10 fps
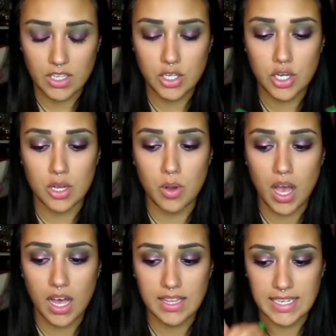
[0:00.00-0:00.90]
you know,
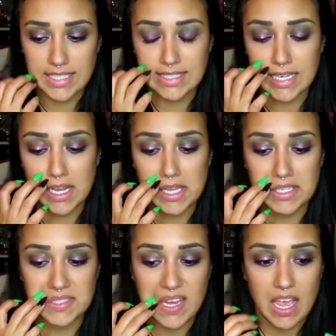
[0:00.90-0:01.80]
holiday
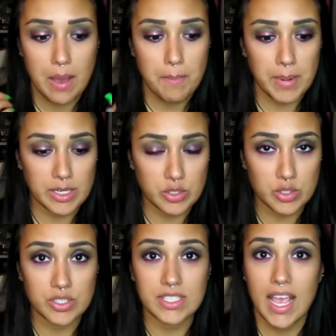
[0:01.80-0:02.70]
sized
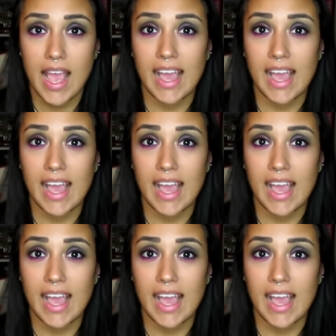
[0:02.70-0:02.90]
bundles,